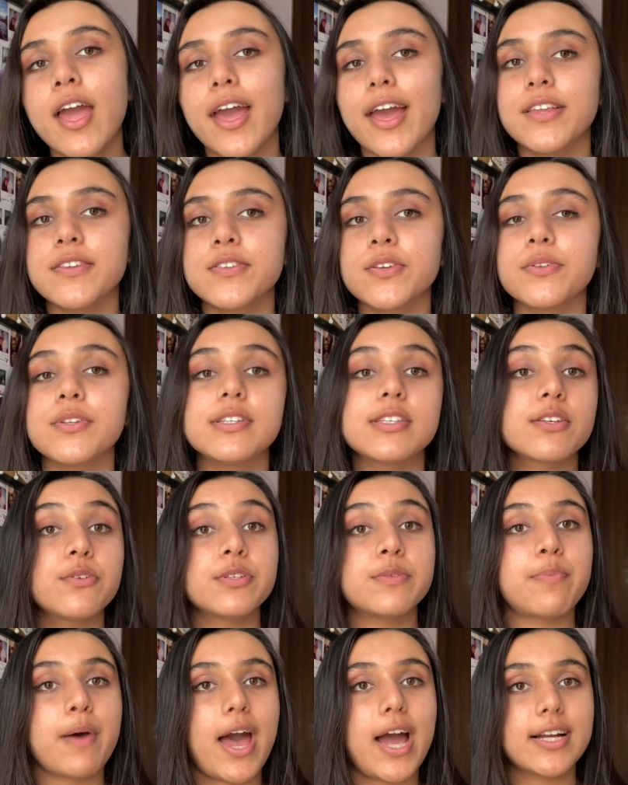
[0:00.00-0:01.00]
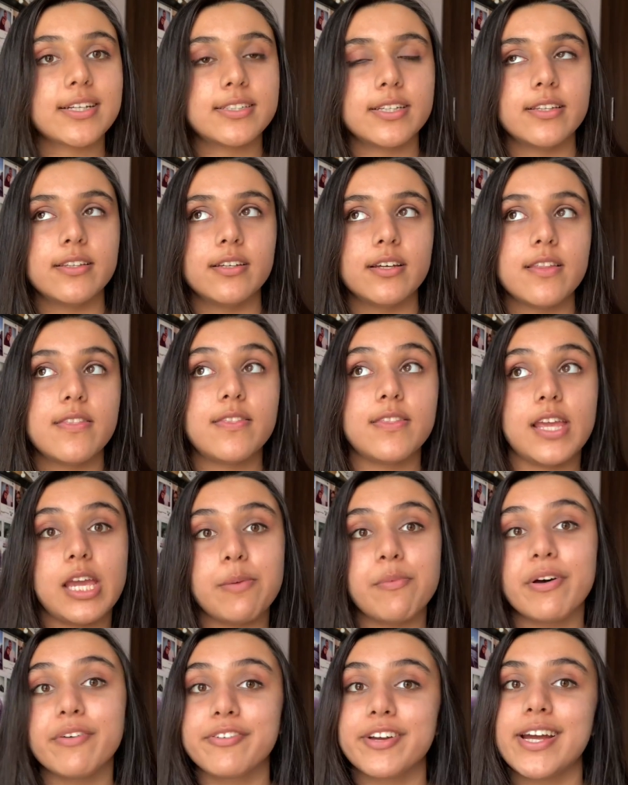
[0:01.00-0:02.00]
And so this goes back to the
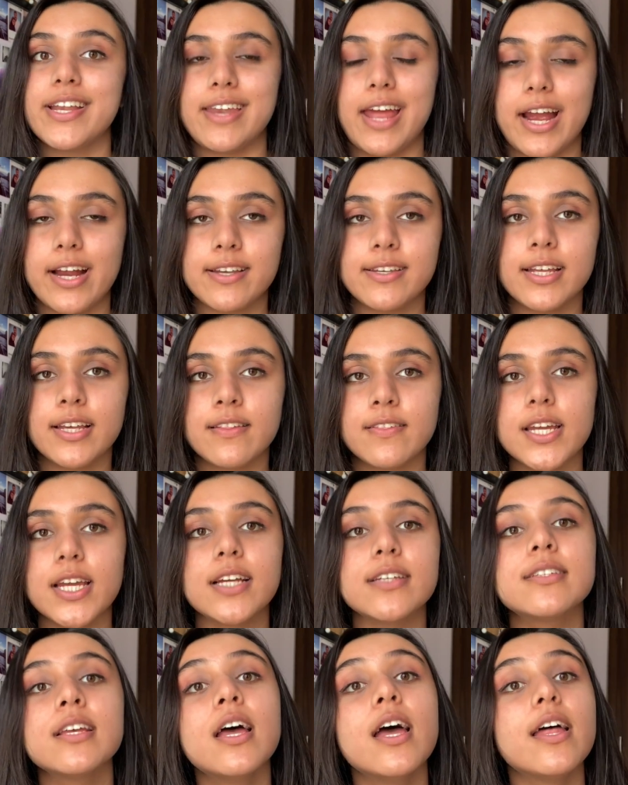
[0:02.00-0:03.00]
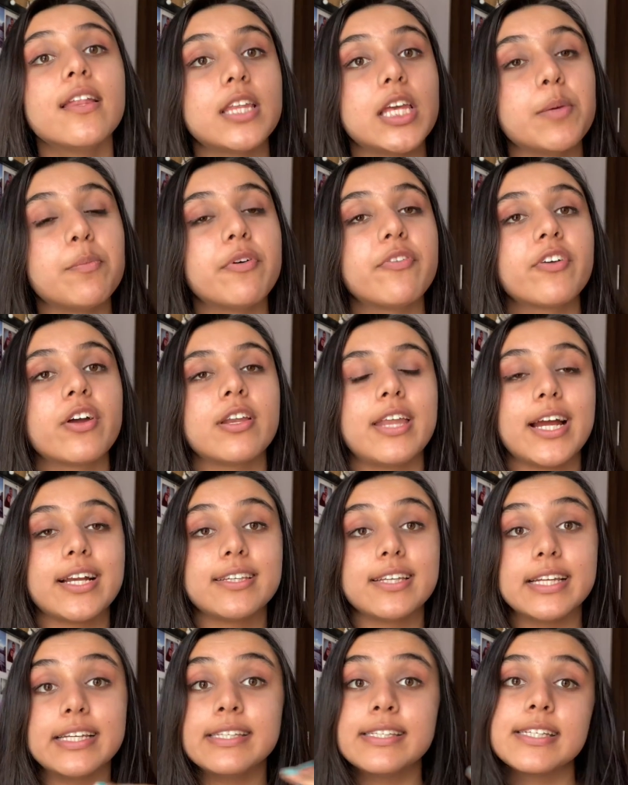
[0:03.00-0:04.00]
theme of connecting things, theme of
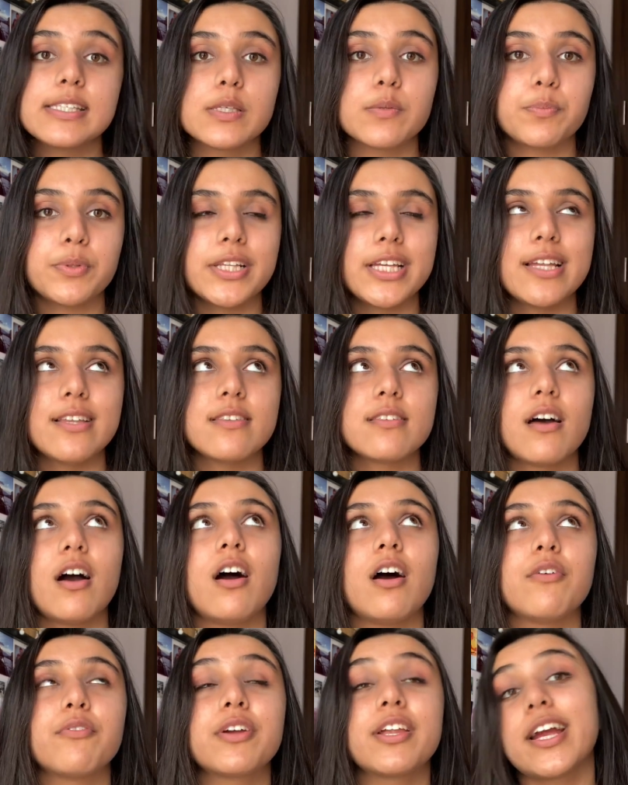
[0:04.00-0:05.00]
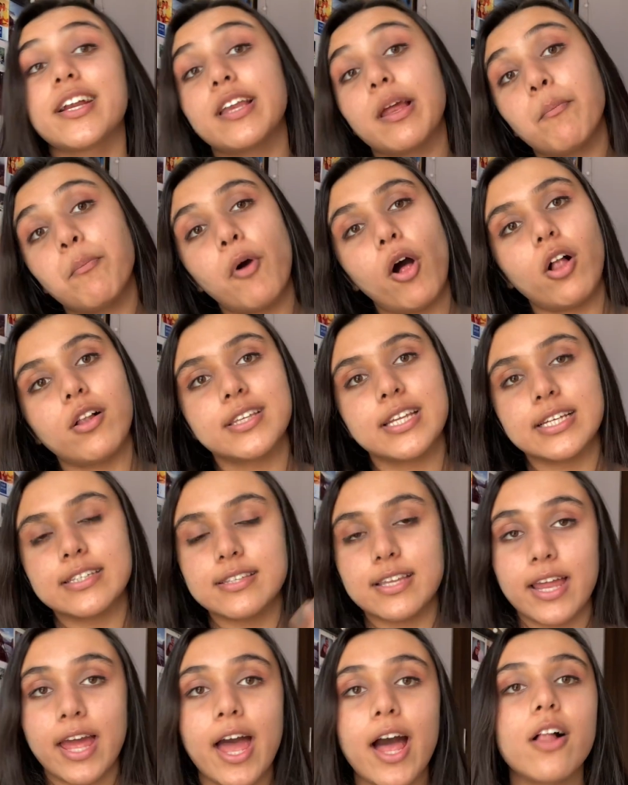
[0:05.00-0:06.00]
connecting disciplines, of connecting politics
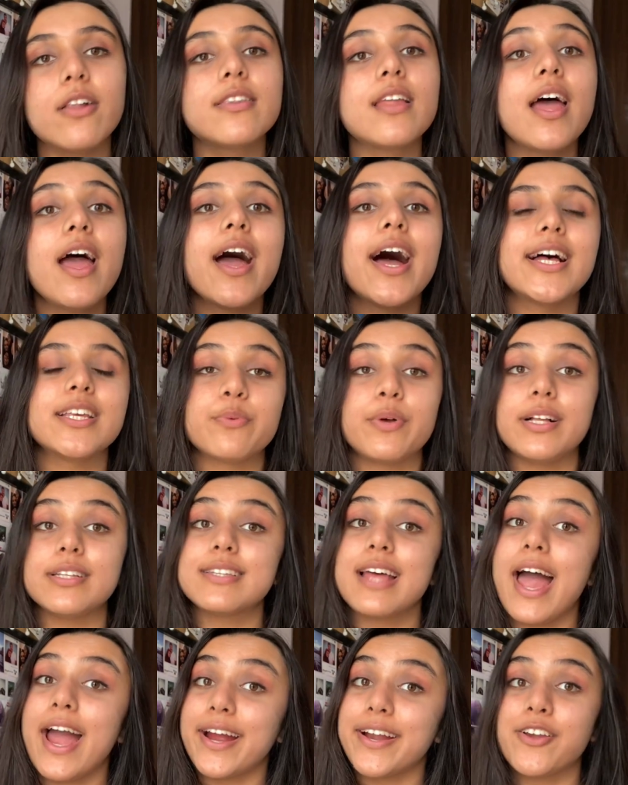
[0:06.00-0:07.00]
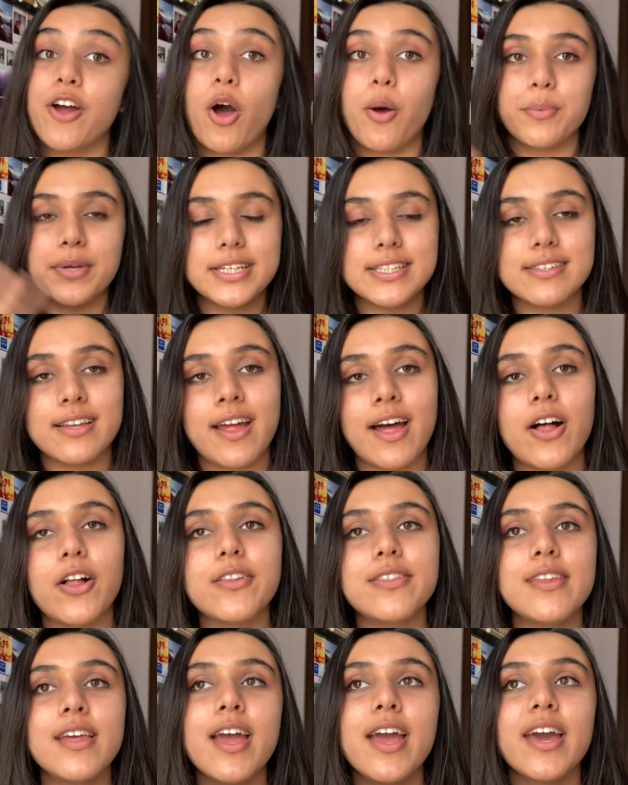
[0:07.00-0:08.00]
and health, as well as economics and
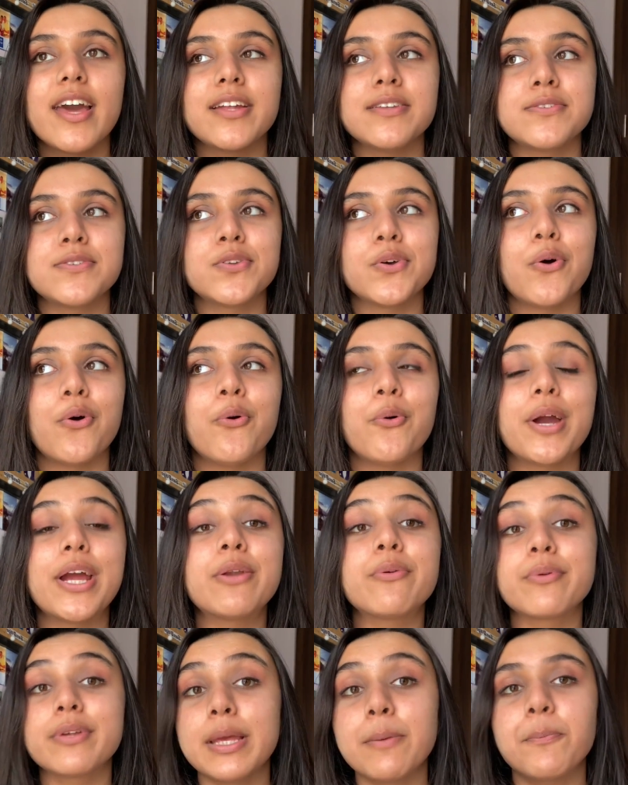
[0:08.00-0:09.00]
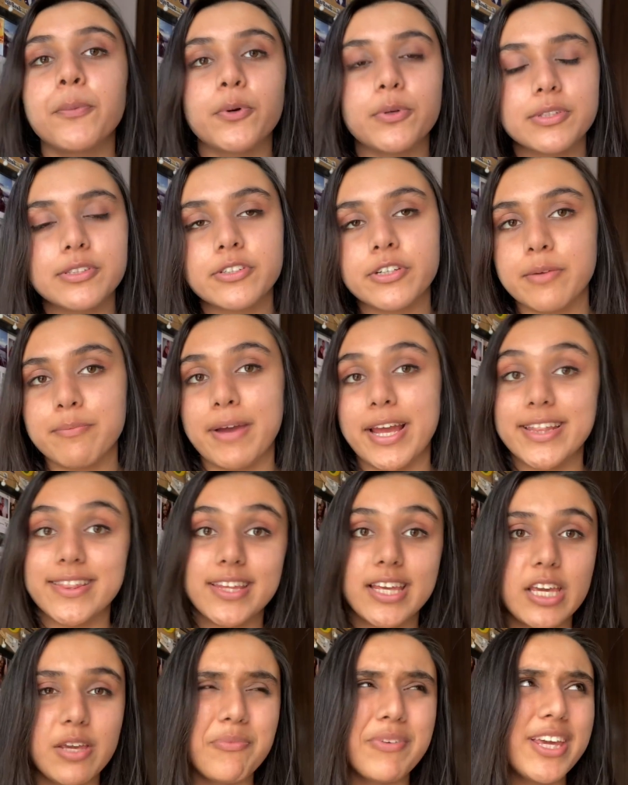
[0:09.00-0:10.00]
health. And so it really bolstered my
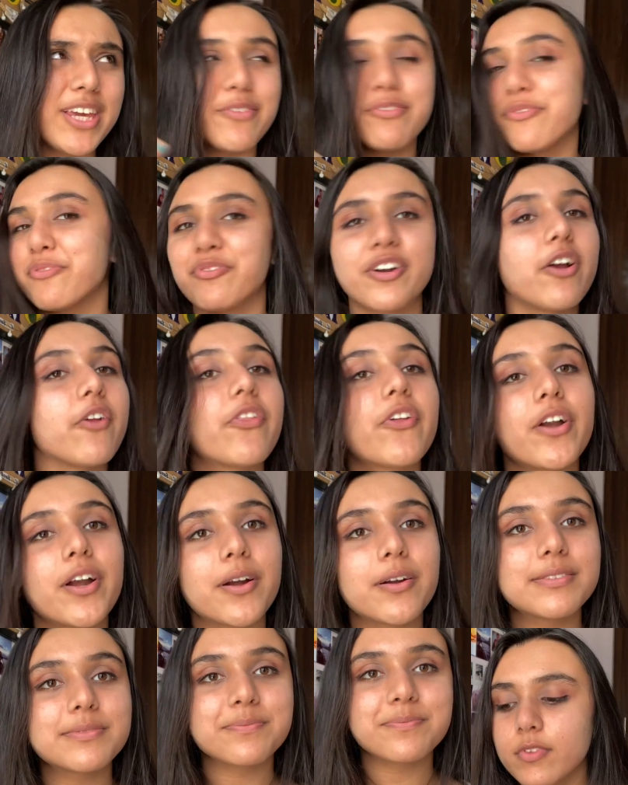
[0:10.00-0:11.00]
theme even further.